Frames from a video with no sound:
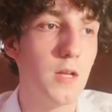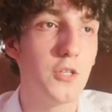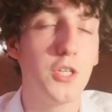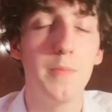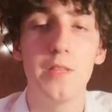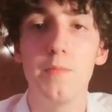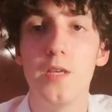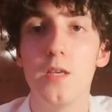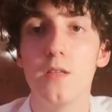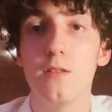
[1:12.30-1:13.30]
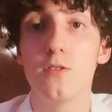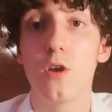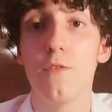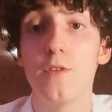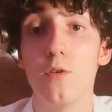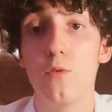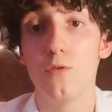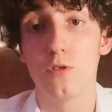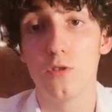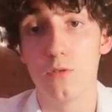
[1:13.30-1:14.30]
She made me discover
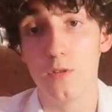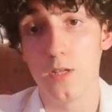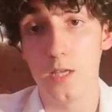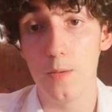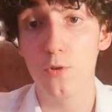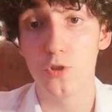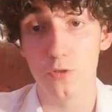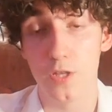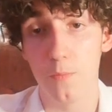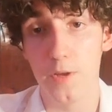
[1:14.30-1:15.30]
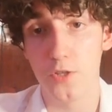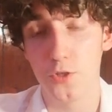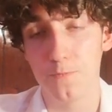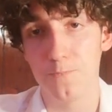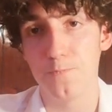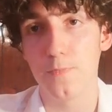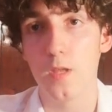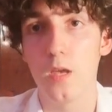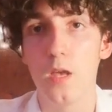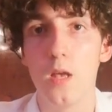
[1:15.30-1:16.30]
also emotion Taopatch
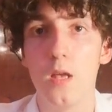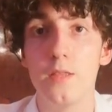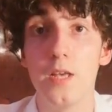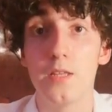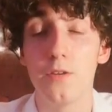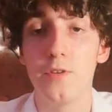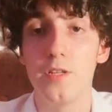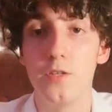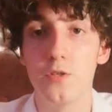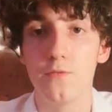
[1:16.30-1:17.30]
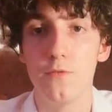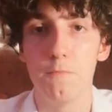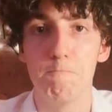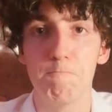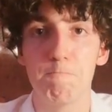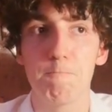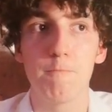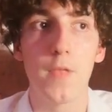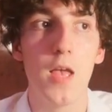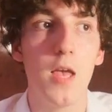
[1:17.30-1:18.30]
that are really useful.
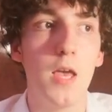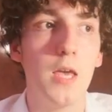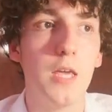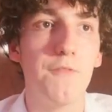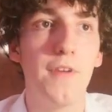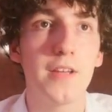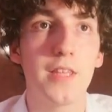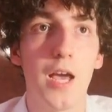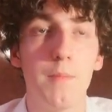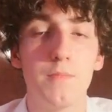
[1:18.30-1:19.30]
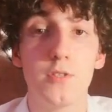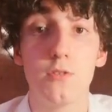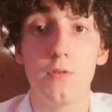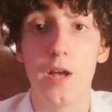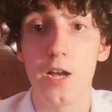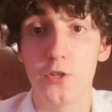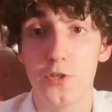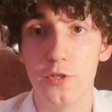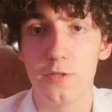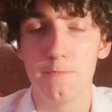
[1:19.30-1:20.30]
In fact, I'm so
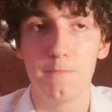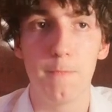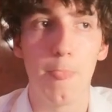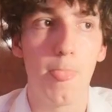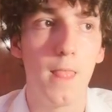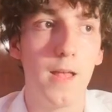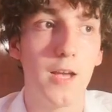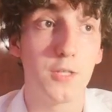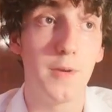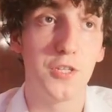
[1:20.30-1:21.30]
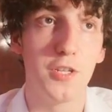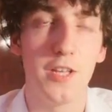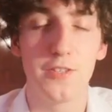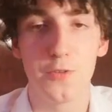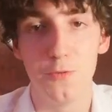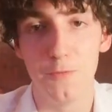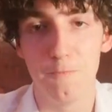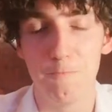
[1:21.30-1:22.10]
anxious, especially at school.